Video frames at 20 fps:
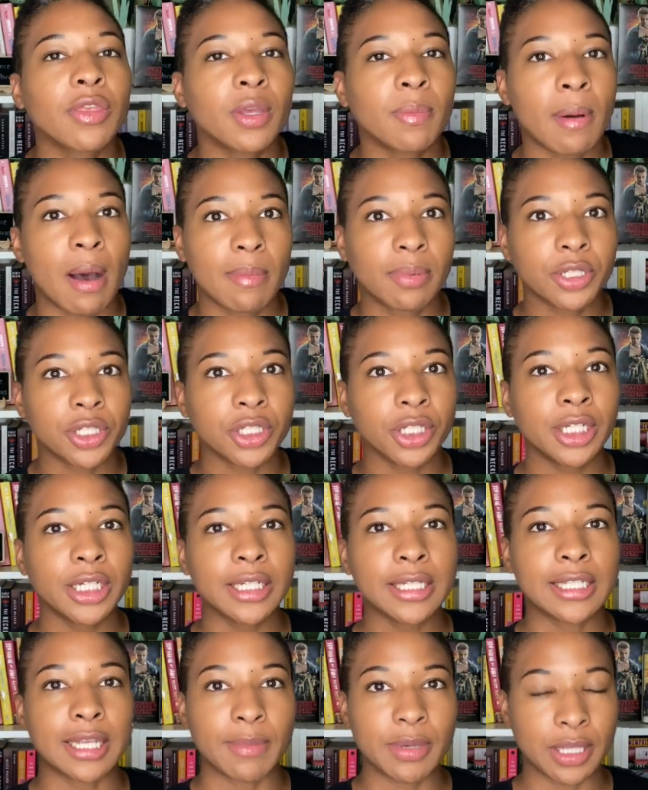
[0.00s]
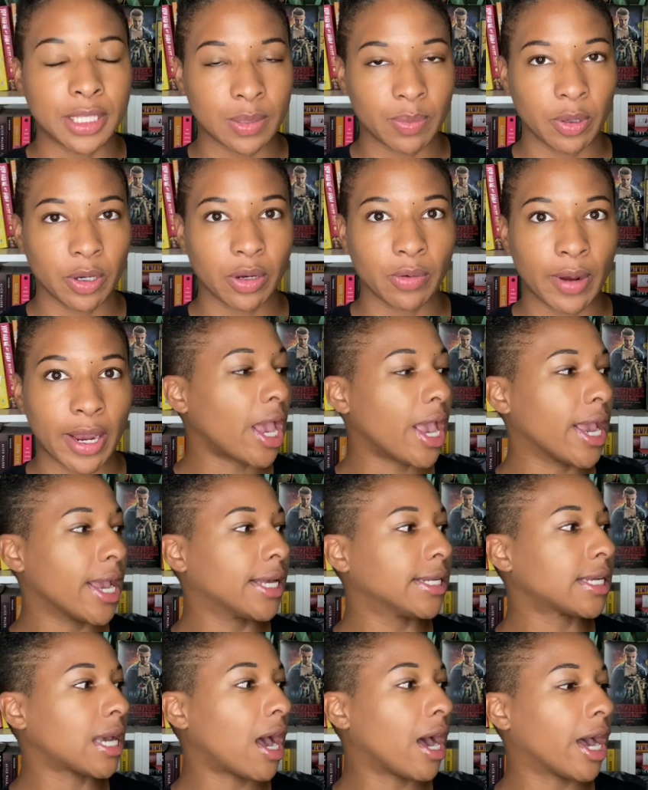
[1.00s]
The publisher sent me this book, right?
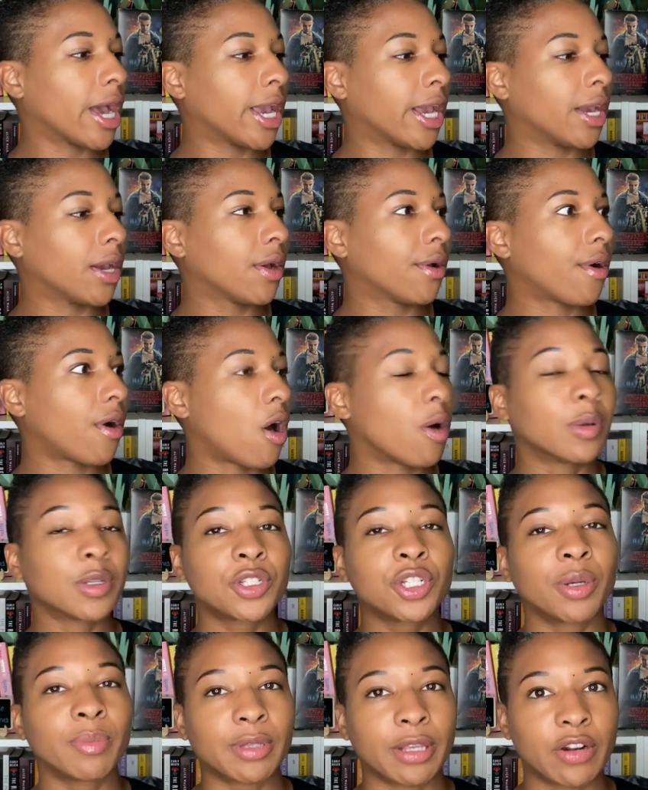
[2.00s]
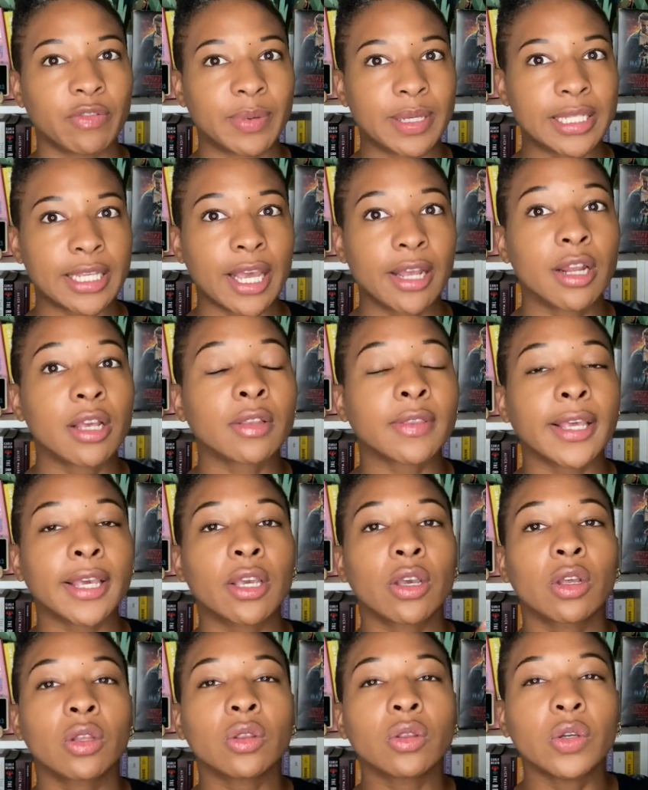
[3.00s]
And I almost jumped out of my skin.
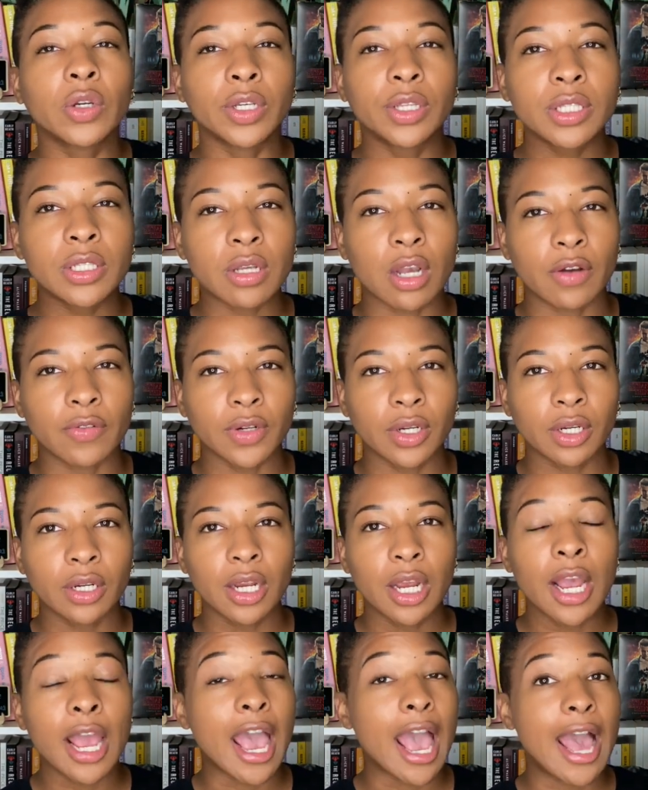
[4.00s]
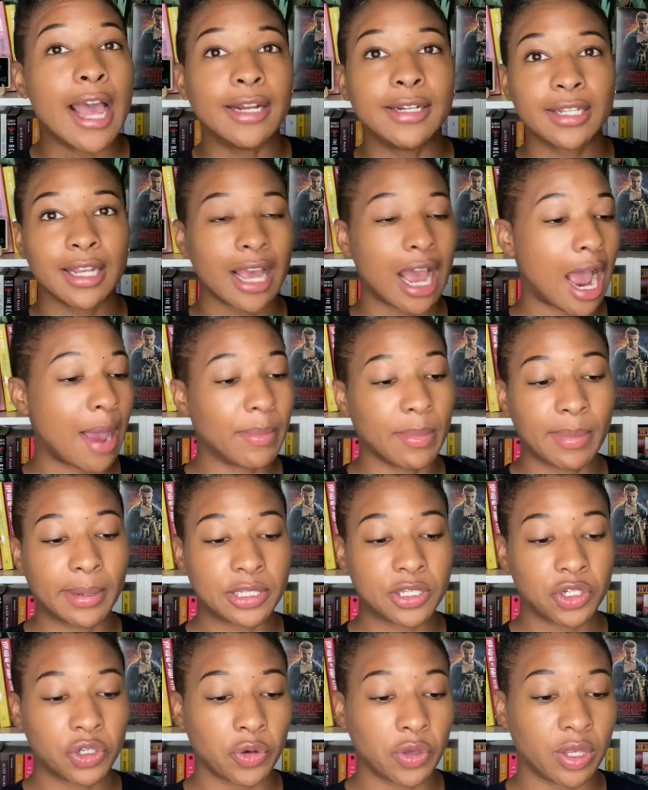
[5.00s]
Like, look at this cover. And I'm about
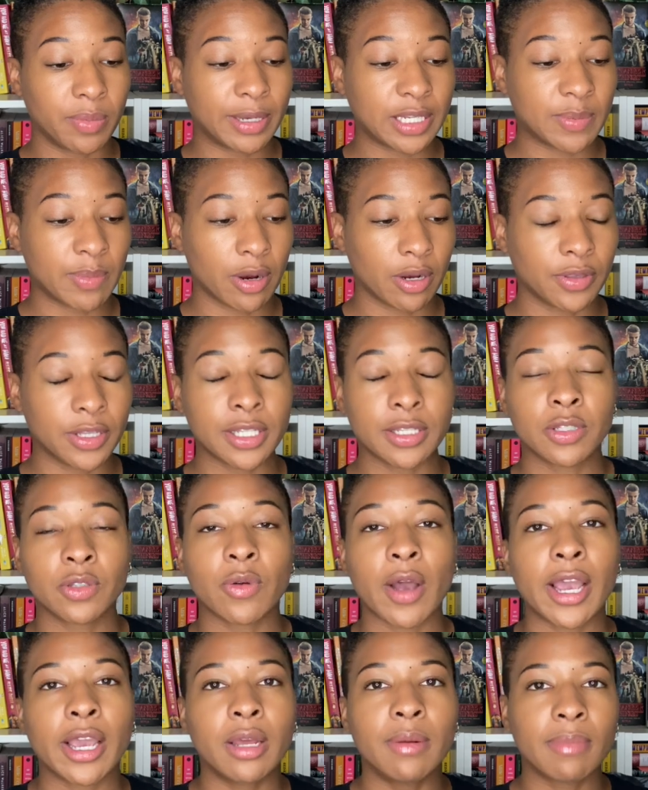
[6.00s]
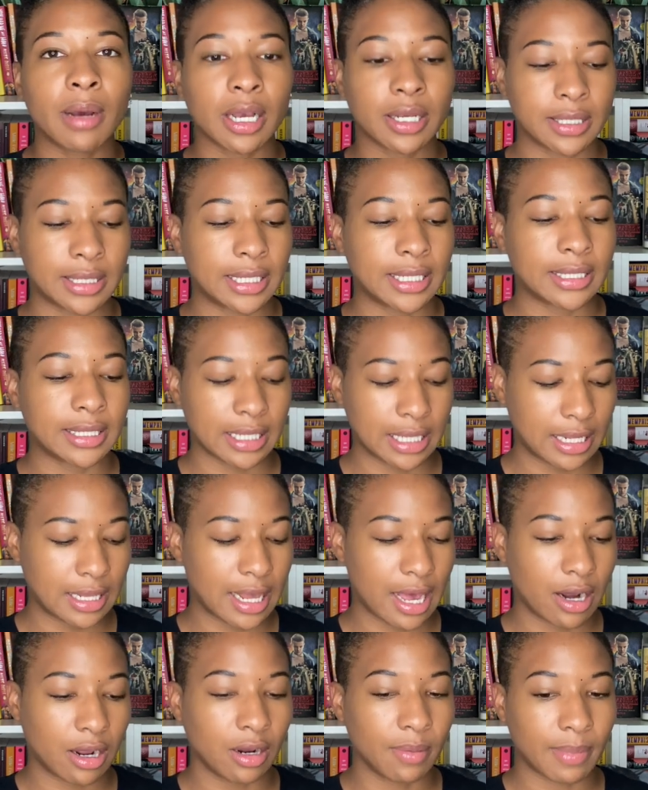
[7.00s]
to show you the best part. So I unboxed this in
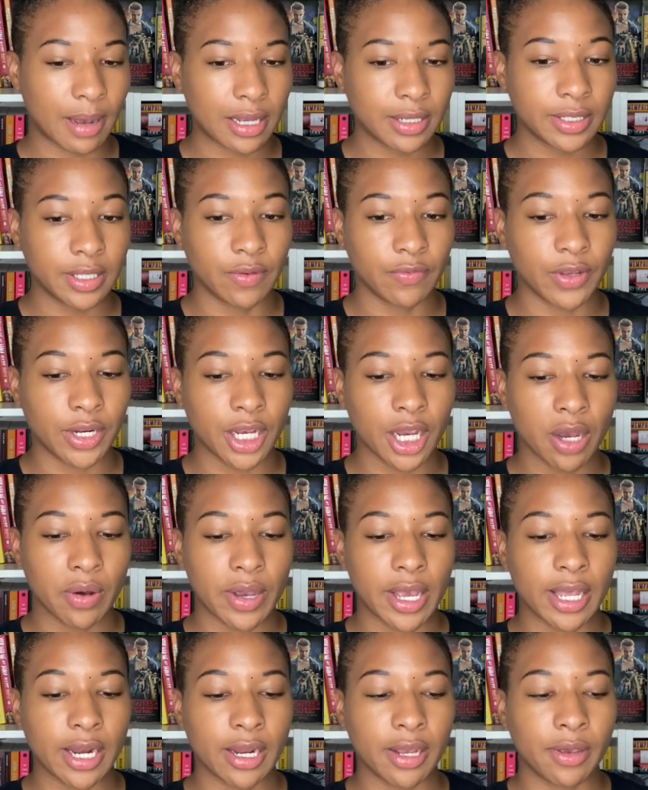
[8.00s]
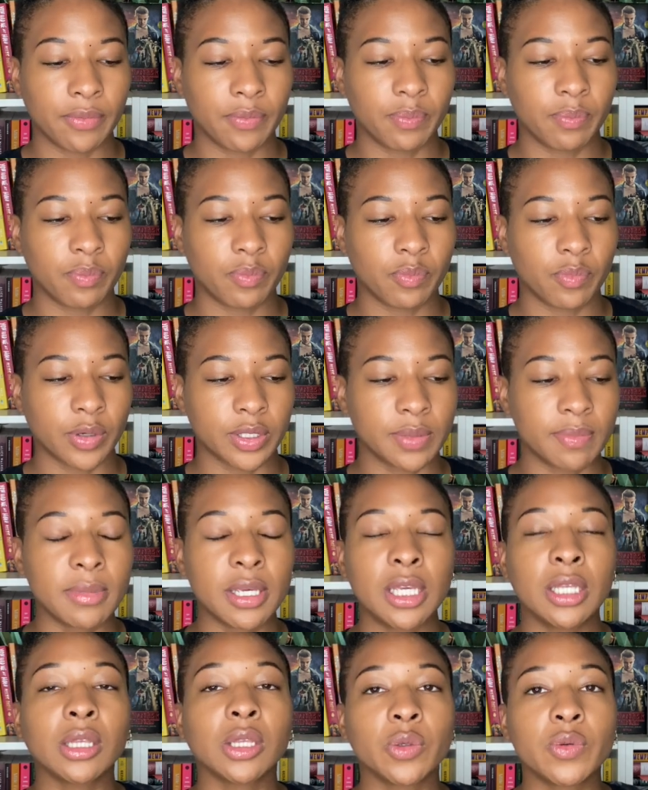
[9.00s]
that unboxing video, and it was
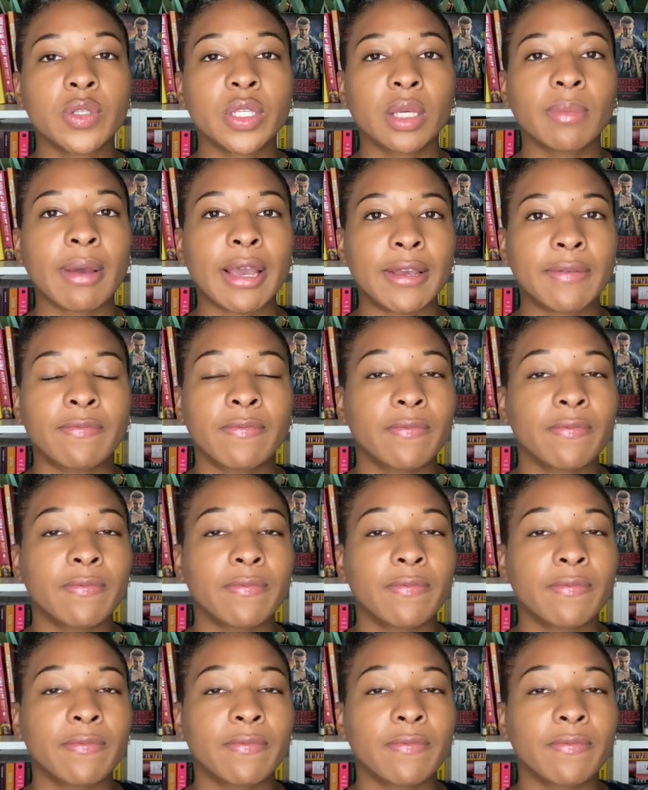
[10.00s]
me losing my